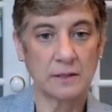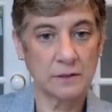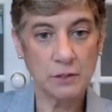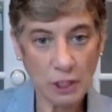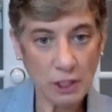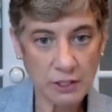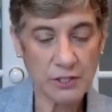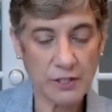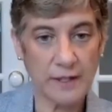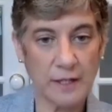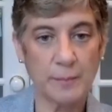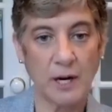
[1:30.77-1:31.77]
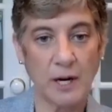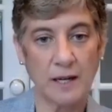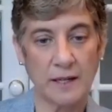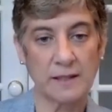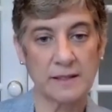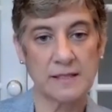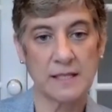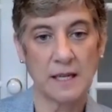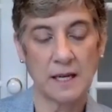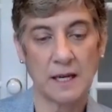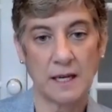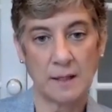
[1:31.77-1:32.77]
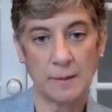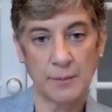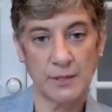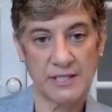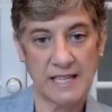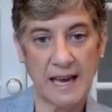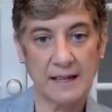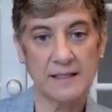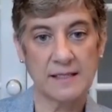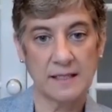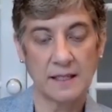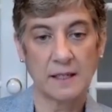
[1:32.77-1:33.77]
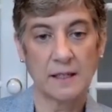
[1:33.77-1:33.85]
look to their products, protect